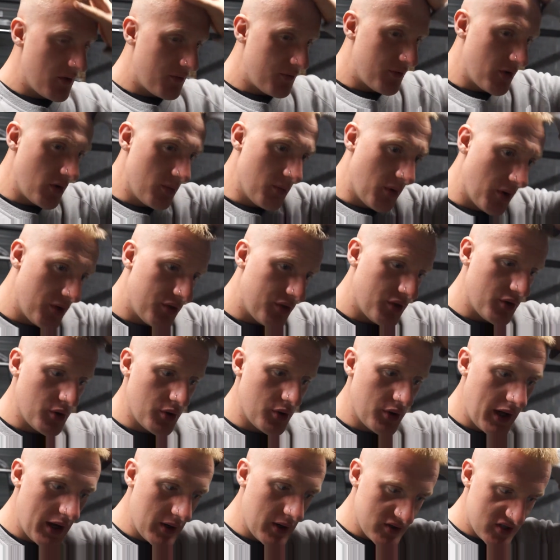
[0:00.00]
a few months ago
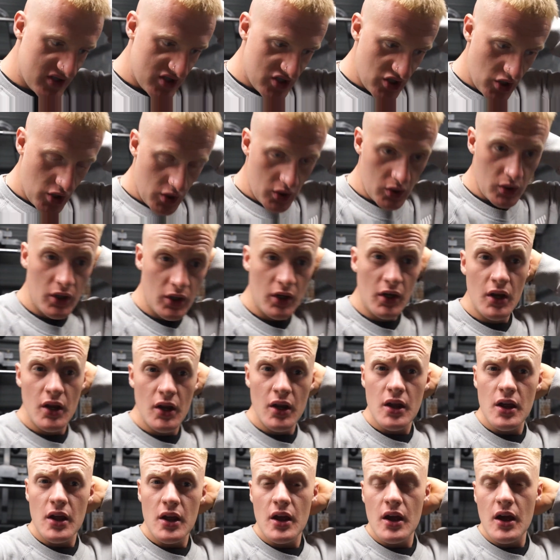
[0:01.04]
now. So
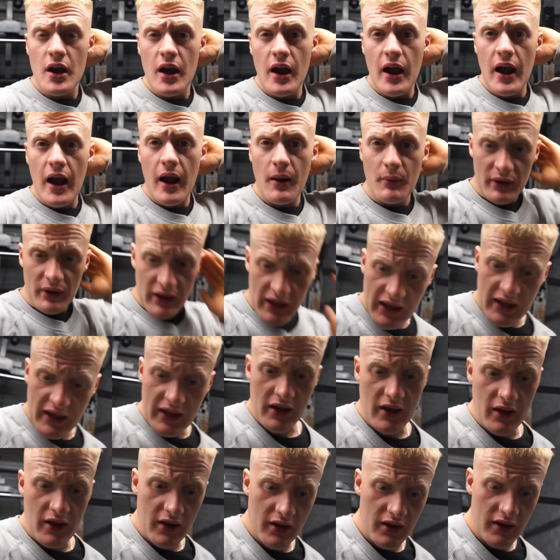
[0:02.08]
I'm gonna
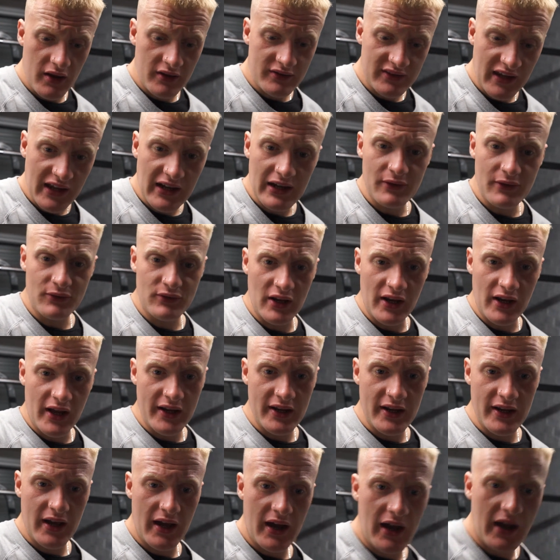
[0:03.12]
hit a deadlift
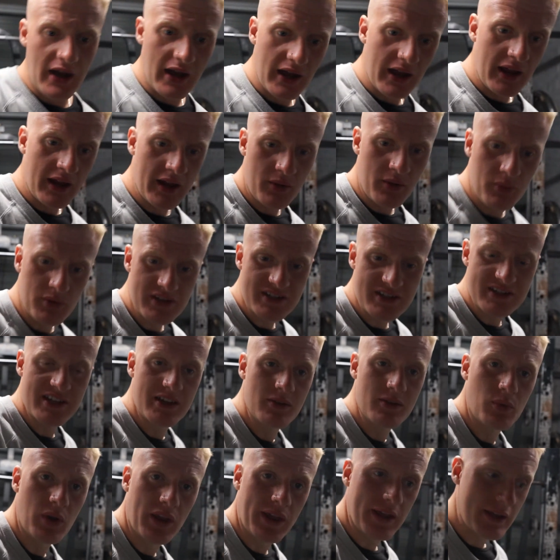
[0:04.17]
tonight and I wanna
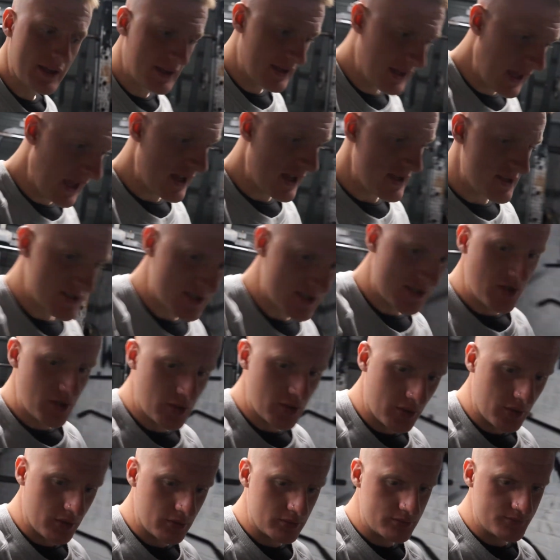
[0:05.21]
see what I can get.
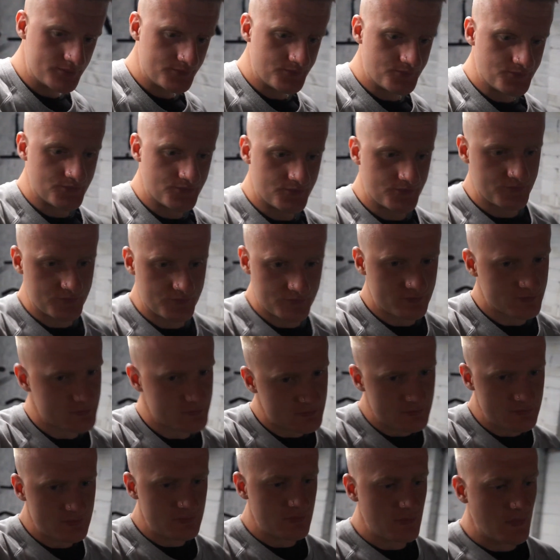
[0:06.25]
So
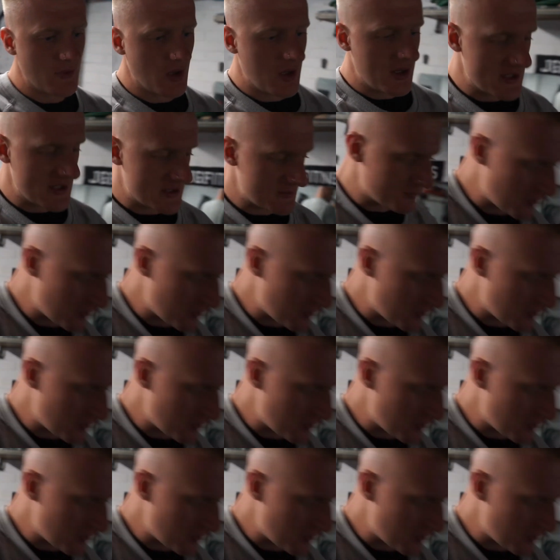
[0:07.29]
it's